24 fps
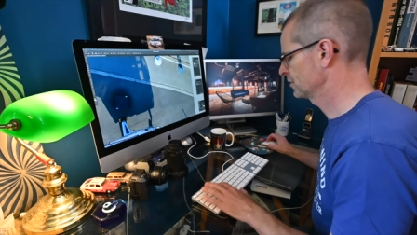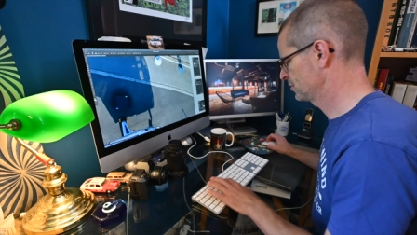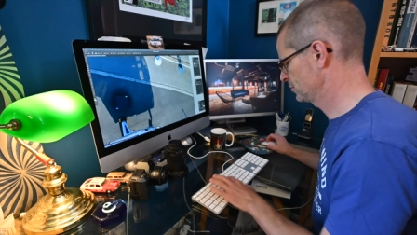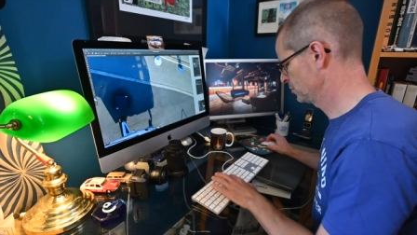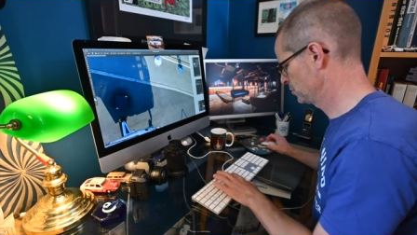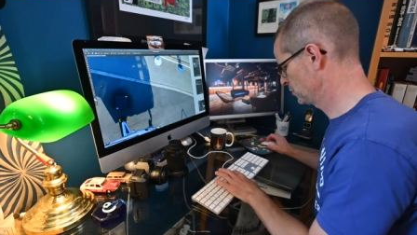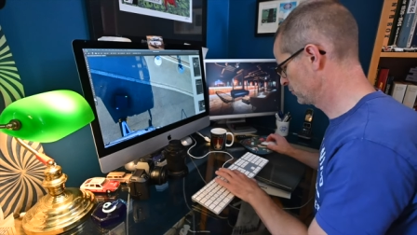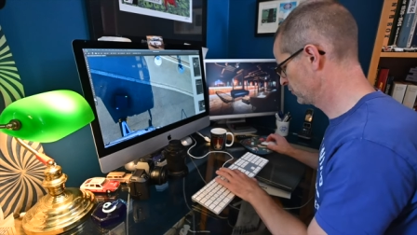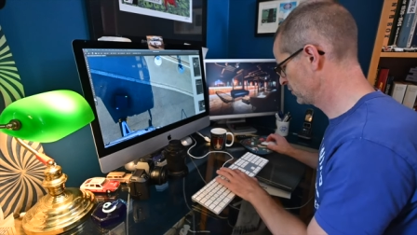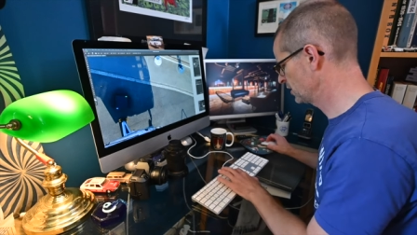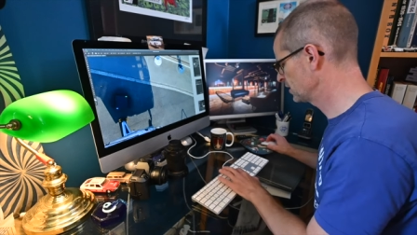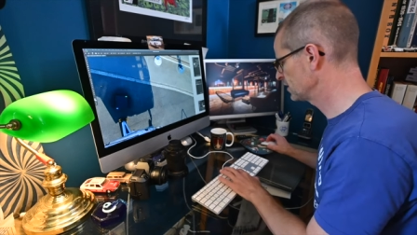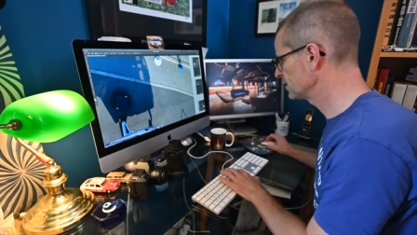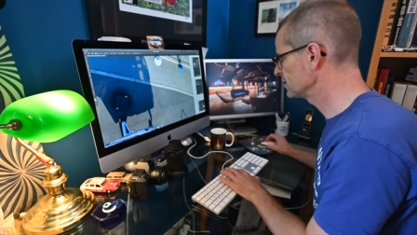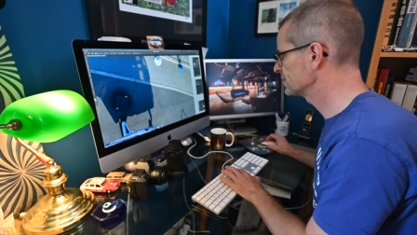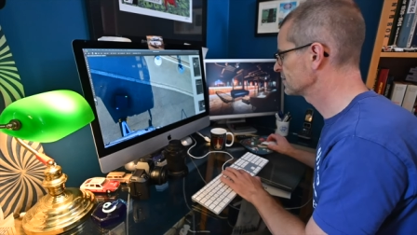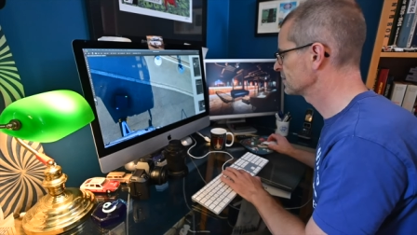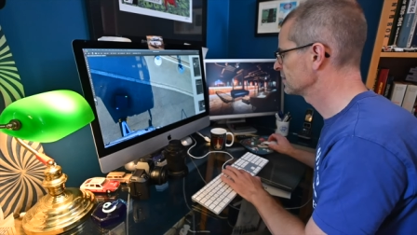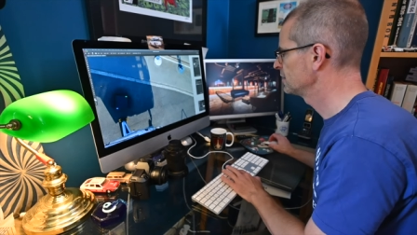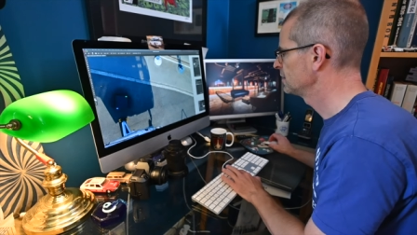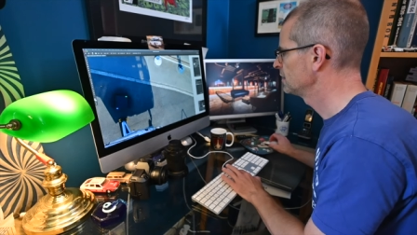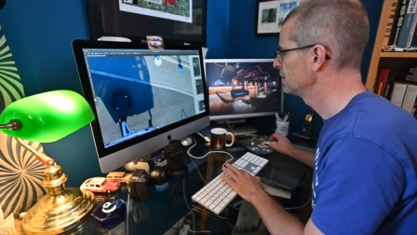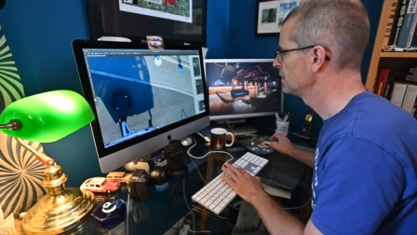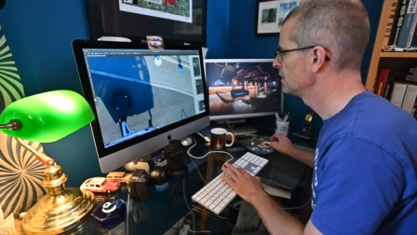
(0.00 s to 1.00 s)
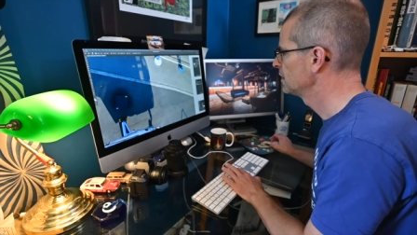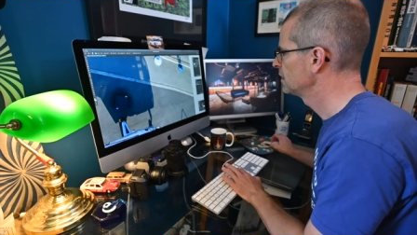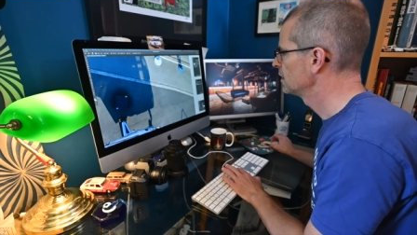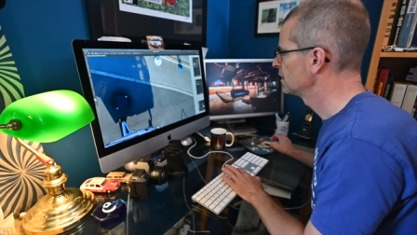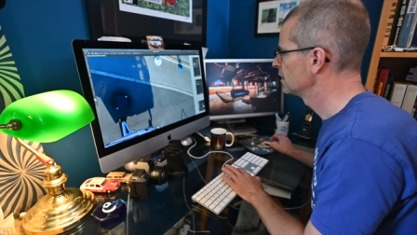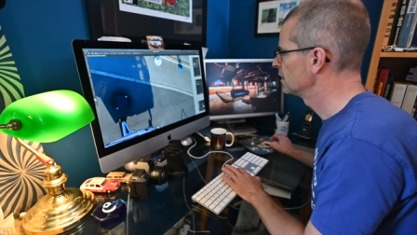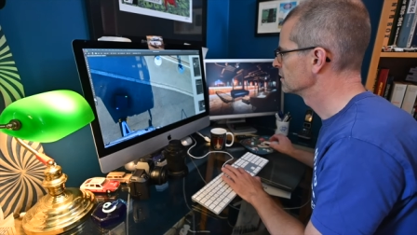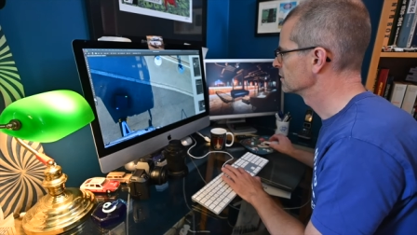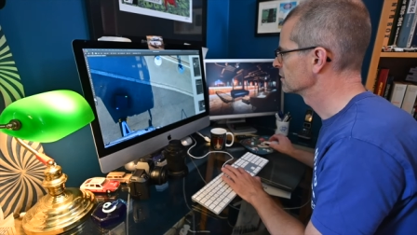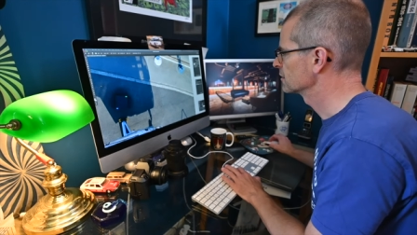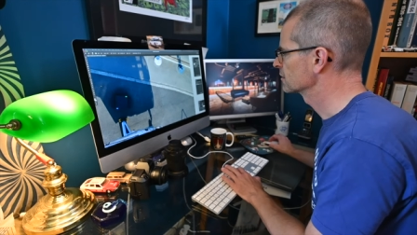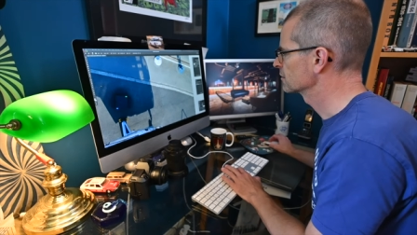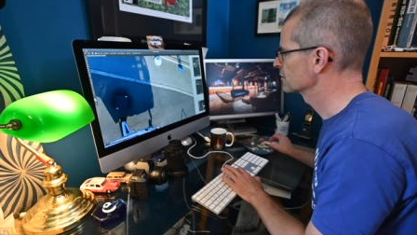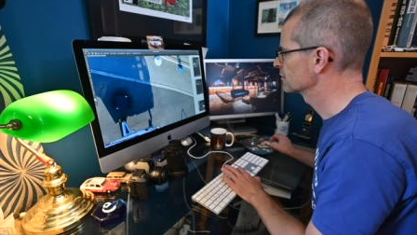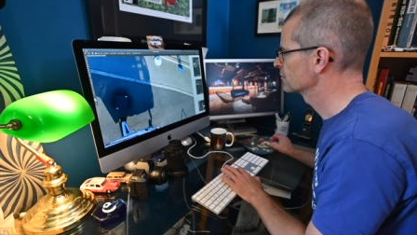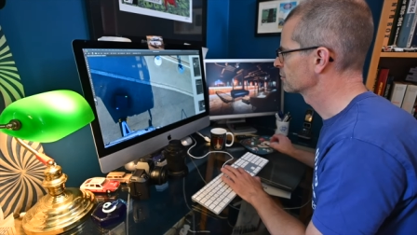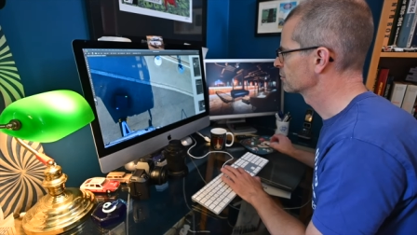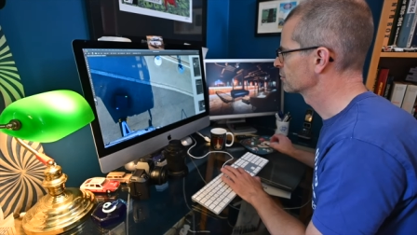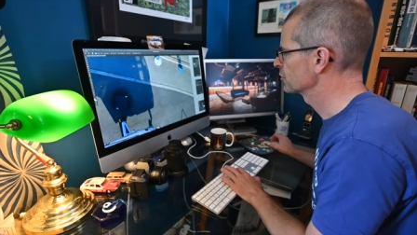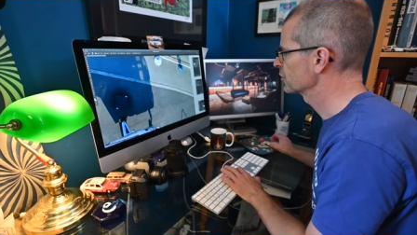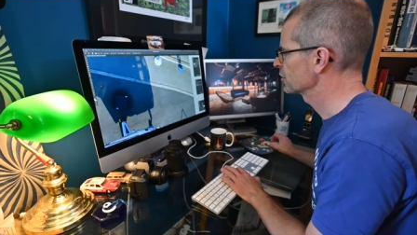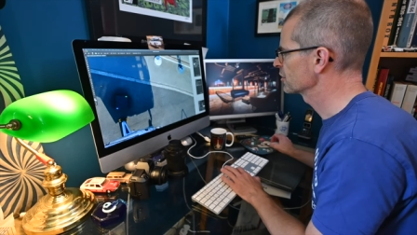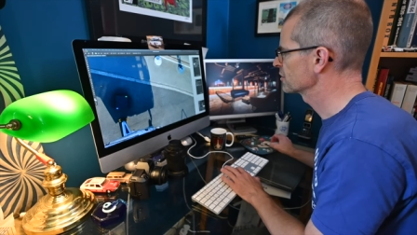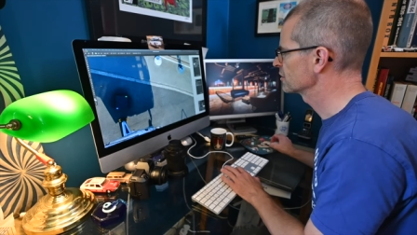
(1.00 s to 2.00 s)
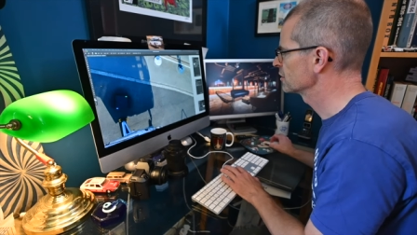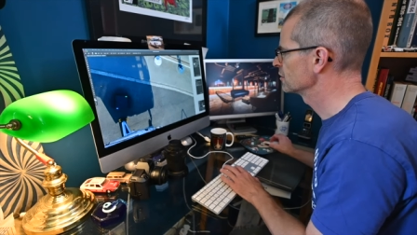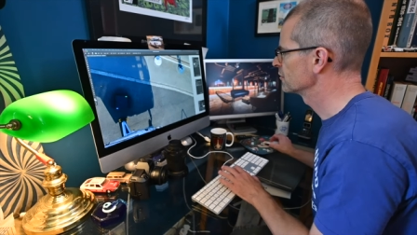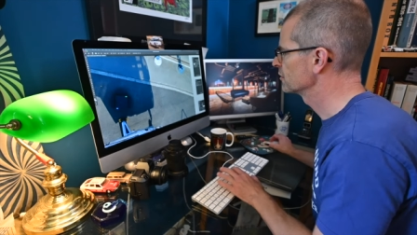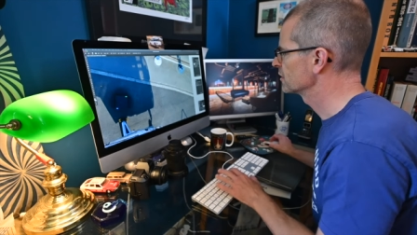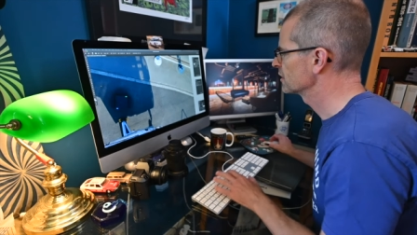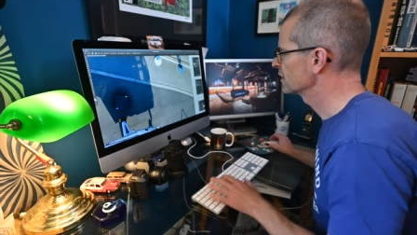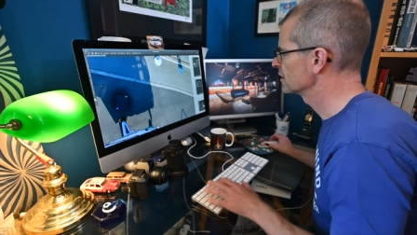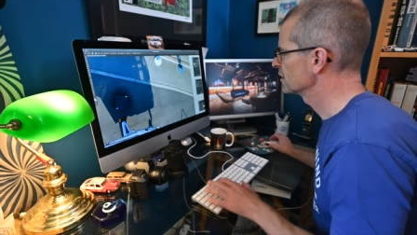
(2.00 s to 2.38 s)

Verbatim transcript: to erase, and just brush over the